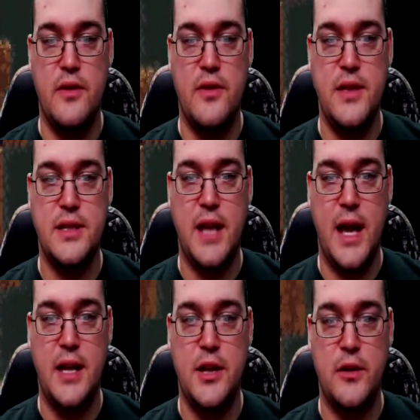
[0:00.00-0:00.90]
This guy
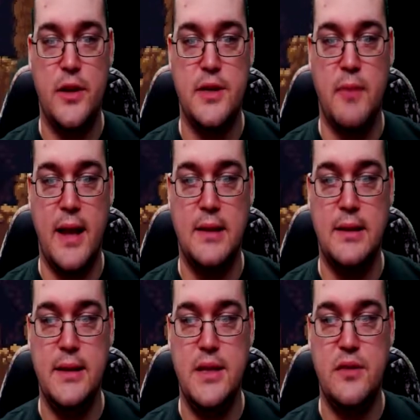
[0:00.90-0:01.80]
here is my
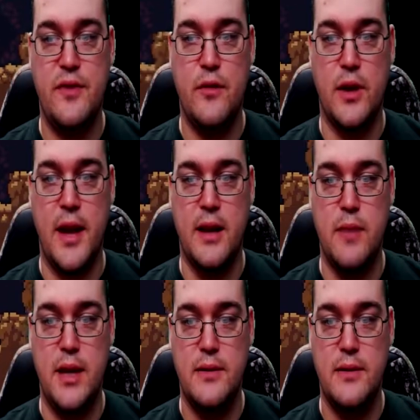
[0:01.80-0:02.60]
least favorite enemy.